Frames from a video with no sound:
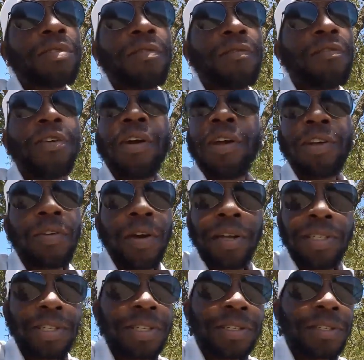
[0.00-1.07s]
Very
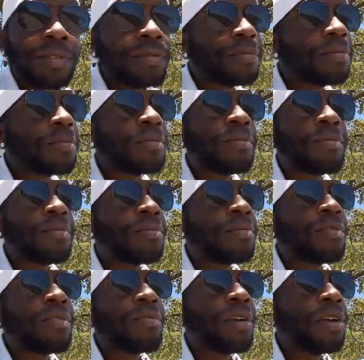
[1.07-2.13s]
crazy.
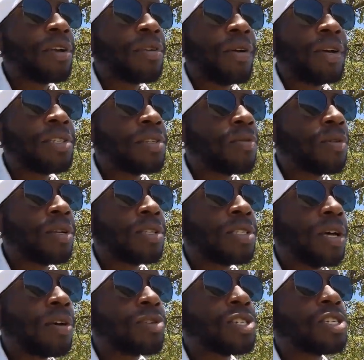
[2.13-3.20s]
Very crazy. Want to
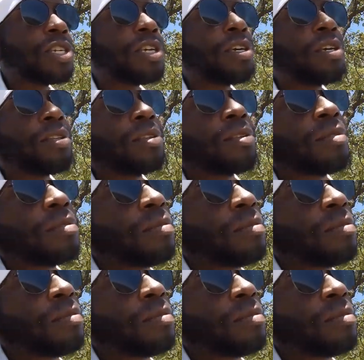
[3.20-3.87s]
talk shit.